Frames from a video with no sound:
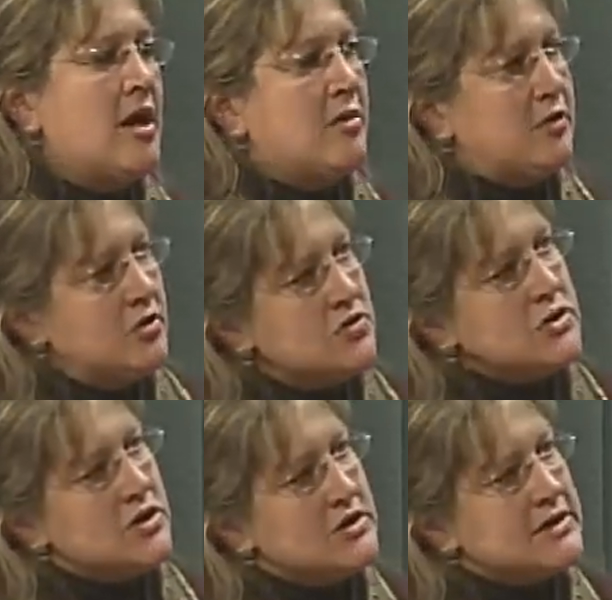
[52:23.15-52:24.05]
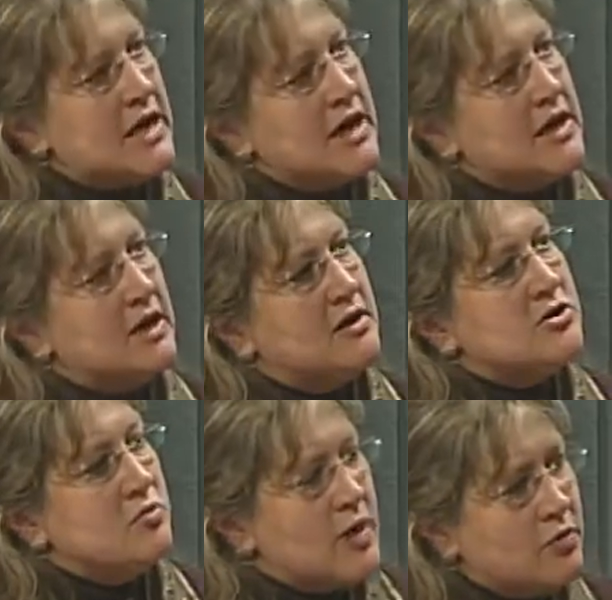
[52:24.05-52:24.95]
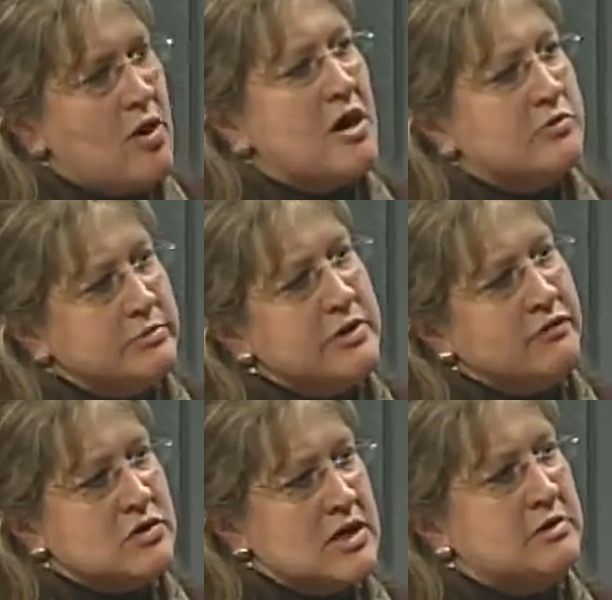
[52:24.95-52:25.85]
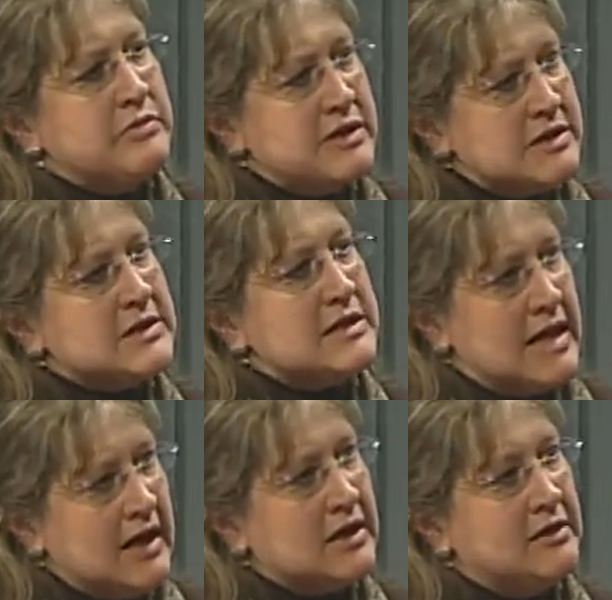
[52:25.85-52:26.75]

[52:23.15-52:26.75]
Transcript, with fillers: But who's going to say, do you want to walk with me for ten minutes today?